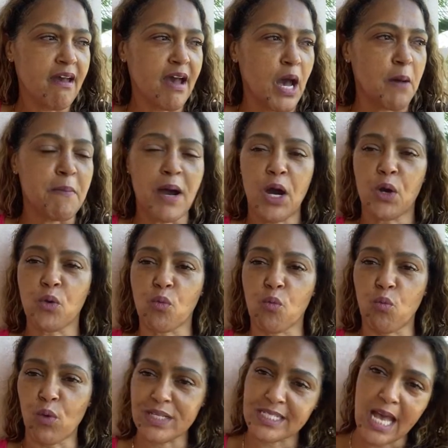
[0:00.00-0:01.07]
about
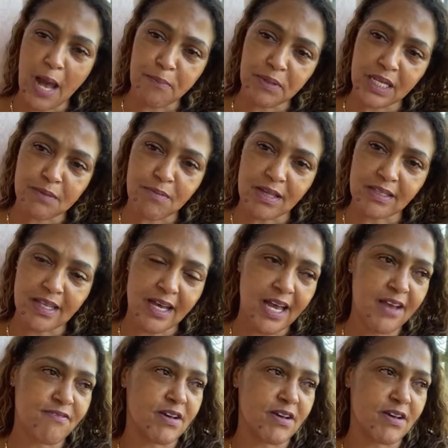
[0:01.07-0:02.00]
what's happening in my life,